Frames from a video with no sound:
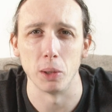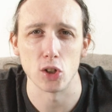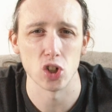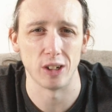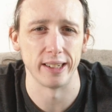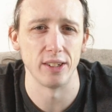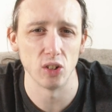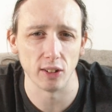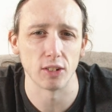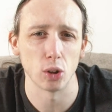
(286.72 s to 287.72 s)
but try
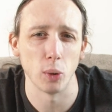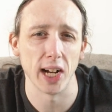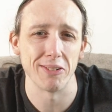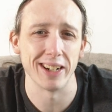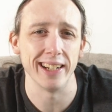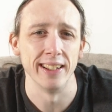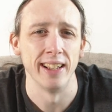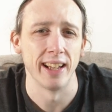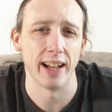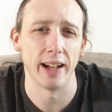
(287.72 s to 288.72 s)
not to wear it.
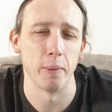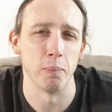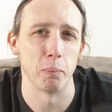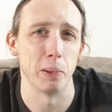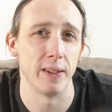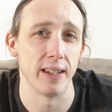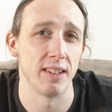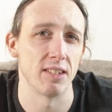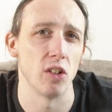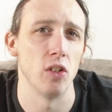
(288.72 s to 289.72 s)
But then
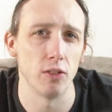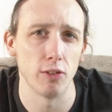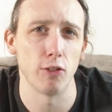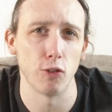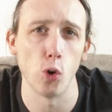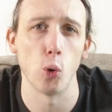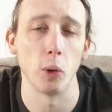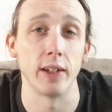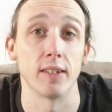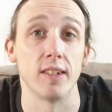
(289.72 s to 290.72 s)
there's another 4
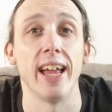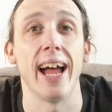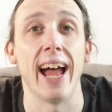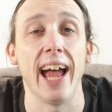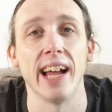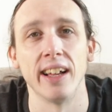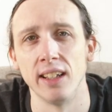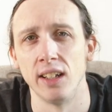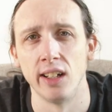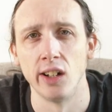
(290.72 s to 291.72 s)
weeks there
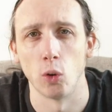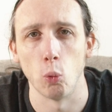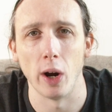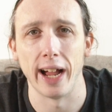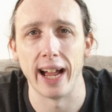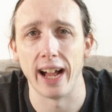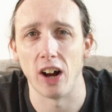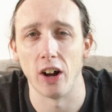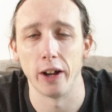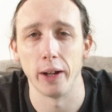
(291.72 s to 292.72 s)
where
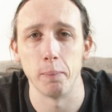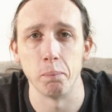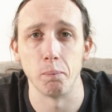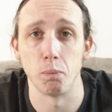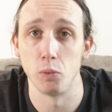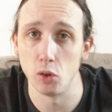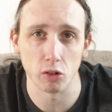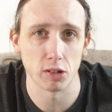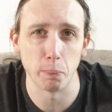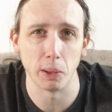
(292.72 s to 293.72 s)
I'm
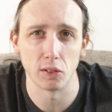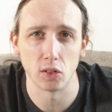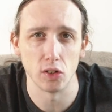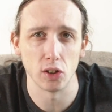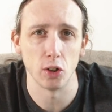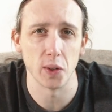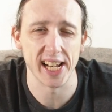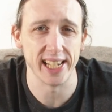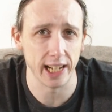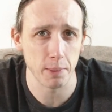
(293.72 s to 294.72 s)
not supposed to do
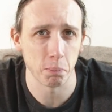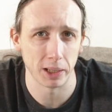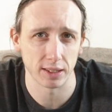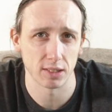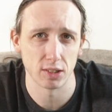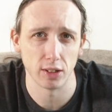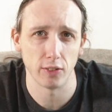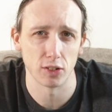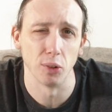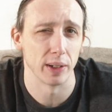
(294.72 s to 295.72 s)
any impact
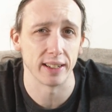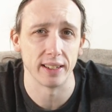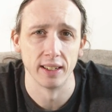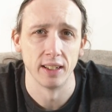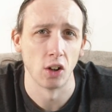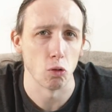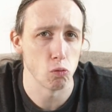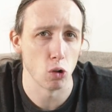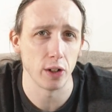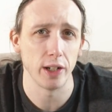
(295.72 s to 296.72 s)
stuff, so any
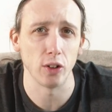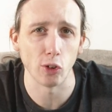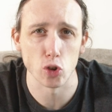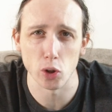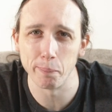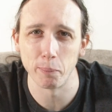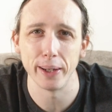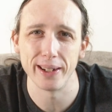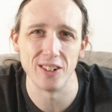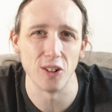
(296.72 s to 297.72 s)
running or
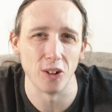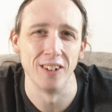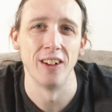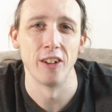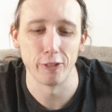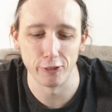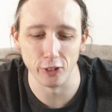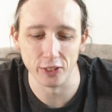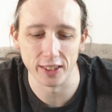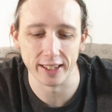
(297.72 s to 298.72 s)
jumping or
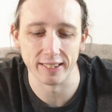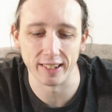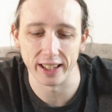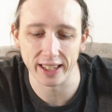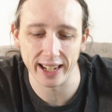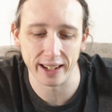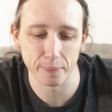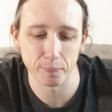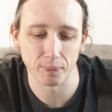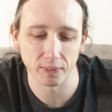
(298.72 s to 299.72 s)
fun things like that.
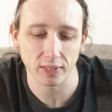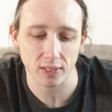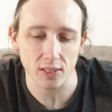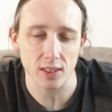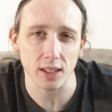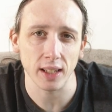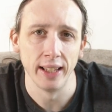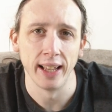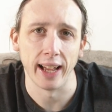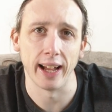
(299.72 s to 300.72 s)

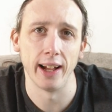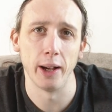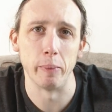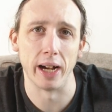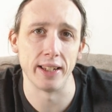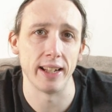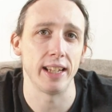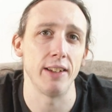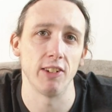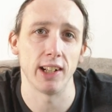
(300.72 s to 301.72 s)
And then even